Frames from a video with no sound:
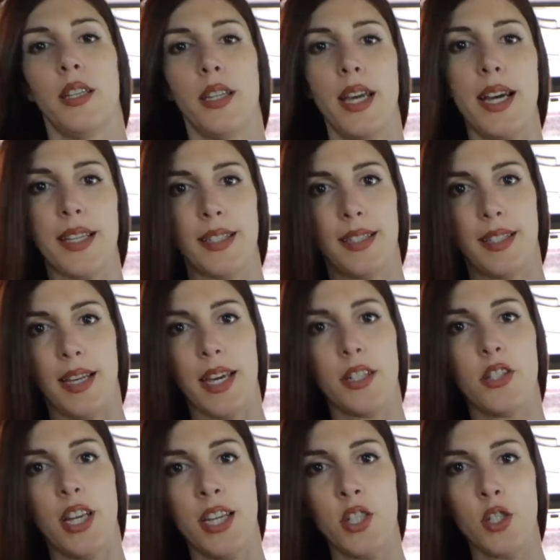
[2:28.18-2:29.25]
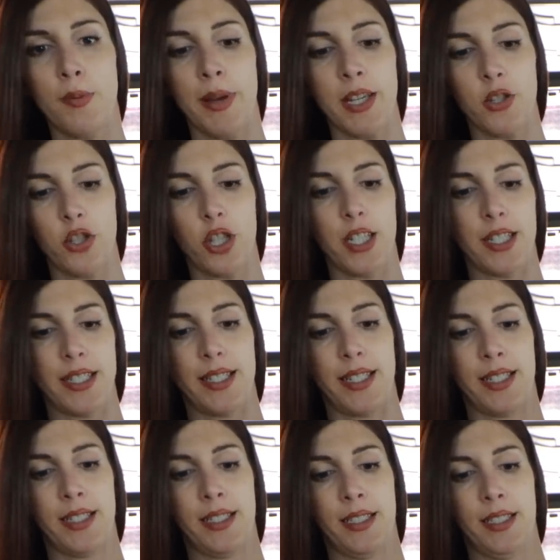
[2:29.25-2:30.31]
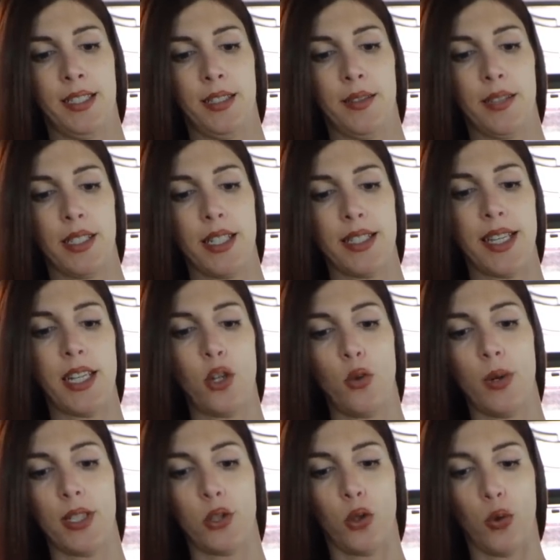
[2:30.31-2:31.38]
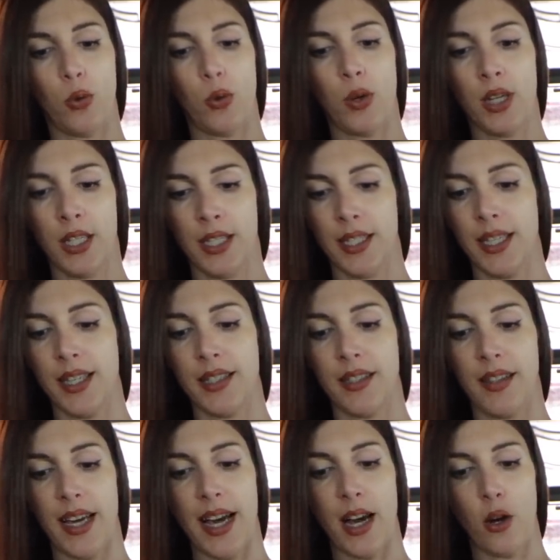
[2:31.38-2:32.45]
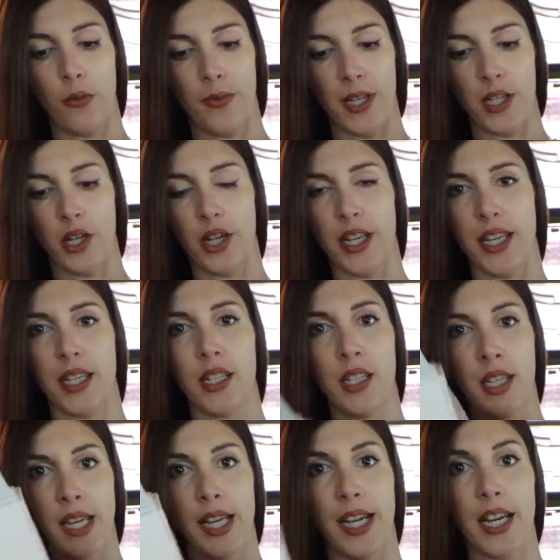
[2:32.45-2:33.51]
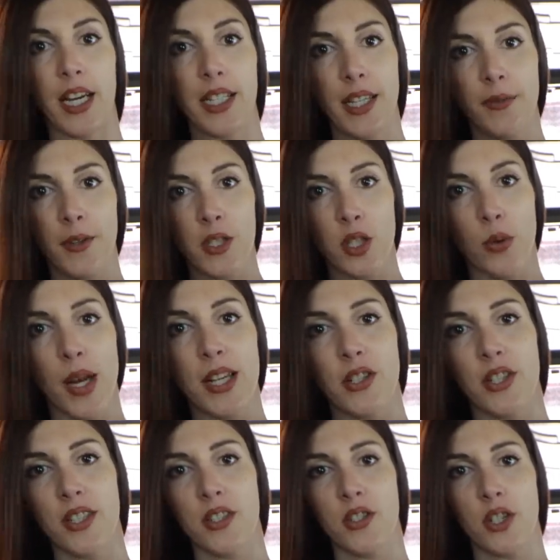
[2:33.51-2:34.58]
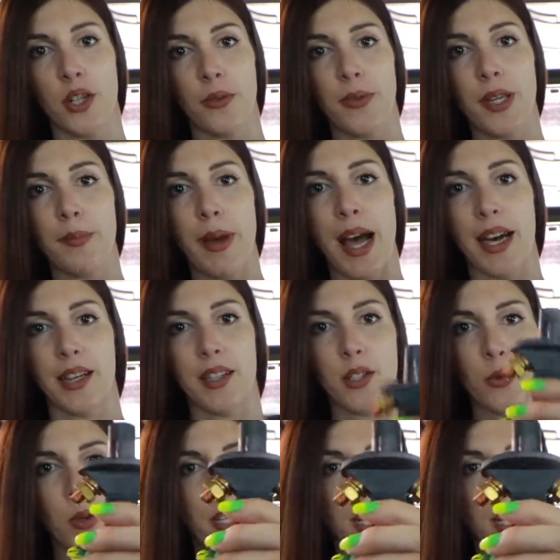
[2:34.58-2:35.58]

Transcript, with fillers: Yes, I changed my shirt because I don't want to get that outfit dirty. And I got a different switch. Listen to your feedback. This